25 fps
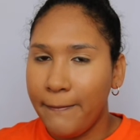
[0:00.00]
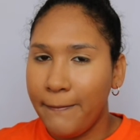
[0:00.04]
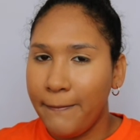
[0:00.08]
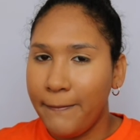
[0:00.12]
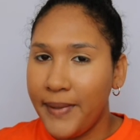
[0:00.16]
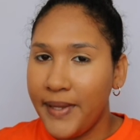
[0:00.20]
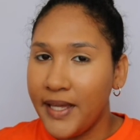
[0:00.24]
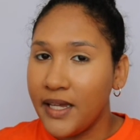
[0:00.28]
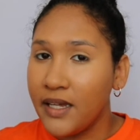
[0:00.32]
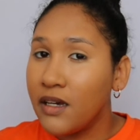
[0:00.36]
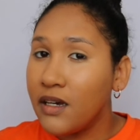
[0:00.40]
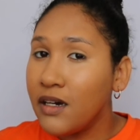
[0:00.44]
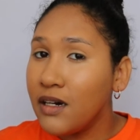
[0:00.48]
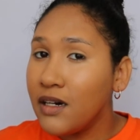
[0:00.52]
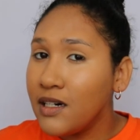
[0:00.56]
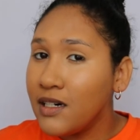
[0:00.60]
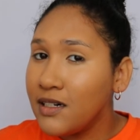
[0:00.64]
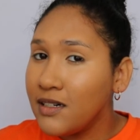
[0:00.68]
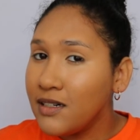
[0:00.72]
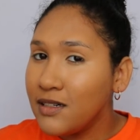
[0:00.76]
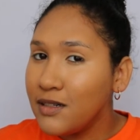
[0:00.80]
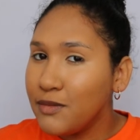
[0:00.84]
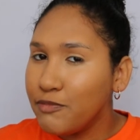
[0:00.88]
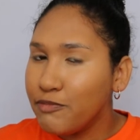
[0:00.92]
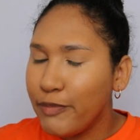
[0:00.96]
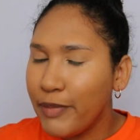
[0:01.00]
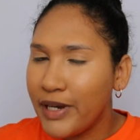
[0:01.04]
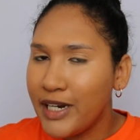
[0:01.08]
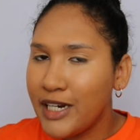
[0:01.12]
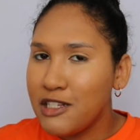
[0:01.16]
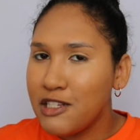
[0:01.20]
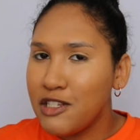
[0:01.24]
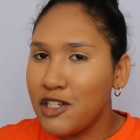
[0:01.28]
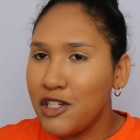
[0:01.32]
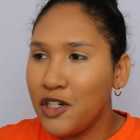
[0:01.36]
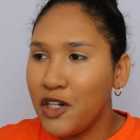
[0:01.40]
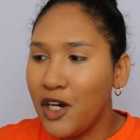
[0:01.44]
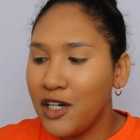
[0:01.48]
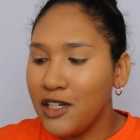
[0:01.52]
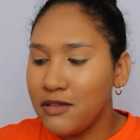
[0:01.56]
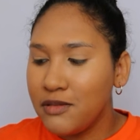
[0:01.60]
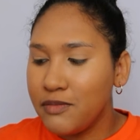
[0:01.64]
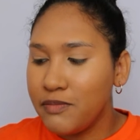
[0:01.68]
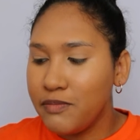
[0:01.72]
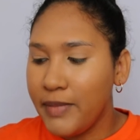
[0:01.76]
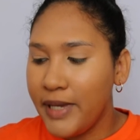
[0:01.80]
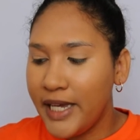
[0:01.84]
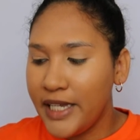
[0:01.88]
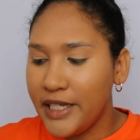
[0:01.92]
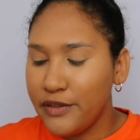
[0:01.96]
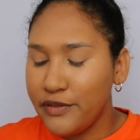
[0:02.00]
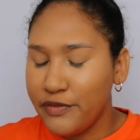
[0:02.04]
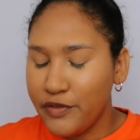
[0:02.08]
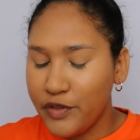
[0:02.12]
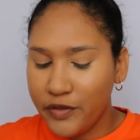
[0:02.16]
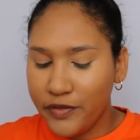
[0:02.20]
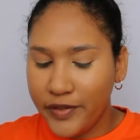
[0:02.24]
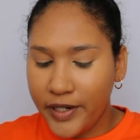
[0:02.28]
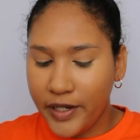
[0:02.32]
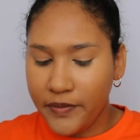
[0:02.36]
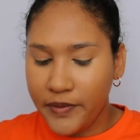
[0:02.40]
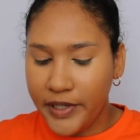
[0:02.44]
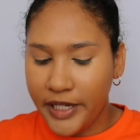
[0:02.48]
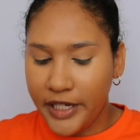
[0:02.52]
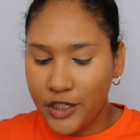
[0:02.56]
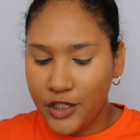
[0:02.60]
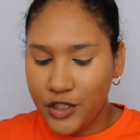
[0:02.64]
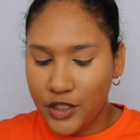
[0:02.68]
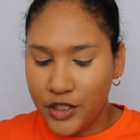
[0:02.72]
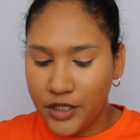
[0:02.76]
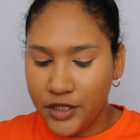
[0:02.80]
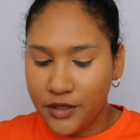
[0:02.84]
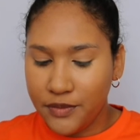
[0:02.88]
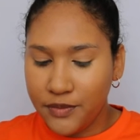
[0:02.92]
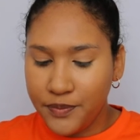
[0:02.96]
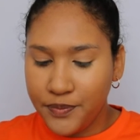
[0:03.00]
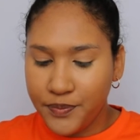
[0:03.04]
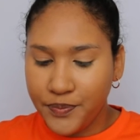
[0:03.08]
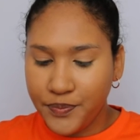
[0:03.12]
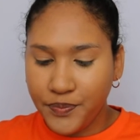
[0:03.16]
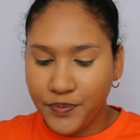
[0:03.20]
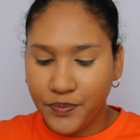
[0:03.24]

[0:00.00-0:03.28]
bigger, but it's not meant for foundation,